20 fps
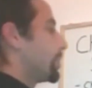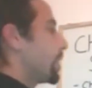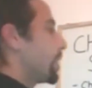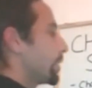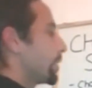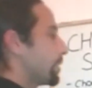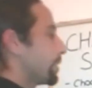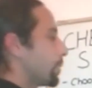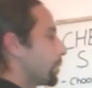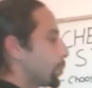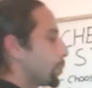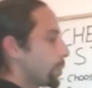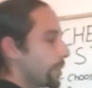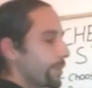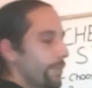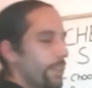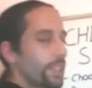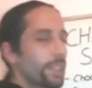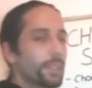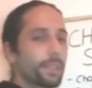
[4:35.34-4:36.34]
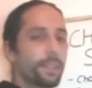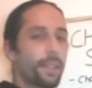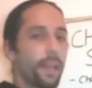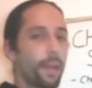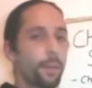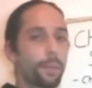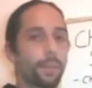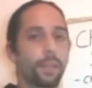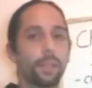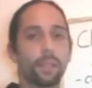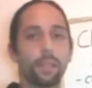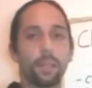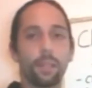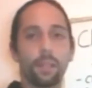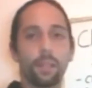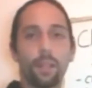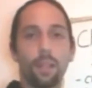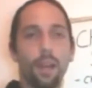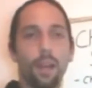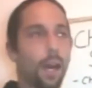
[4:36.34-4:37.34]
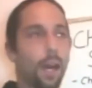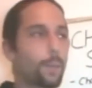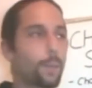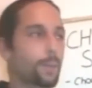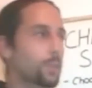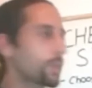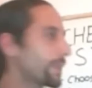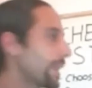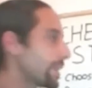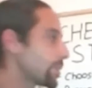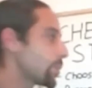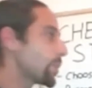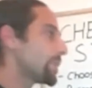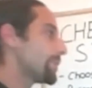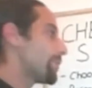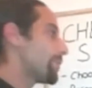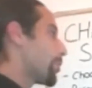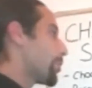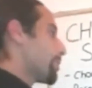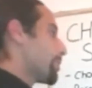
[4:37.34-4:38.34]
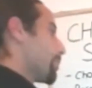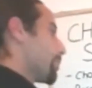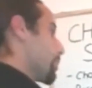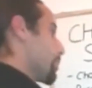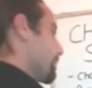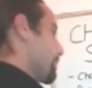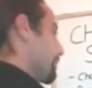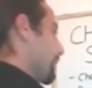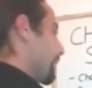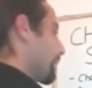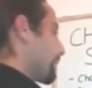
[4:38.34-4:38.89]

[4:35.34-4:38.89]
you've done in the previous step. So that's what's very important,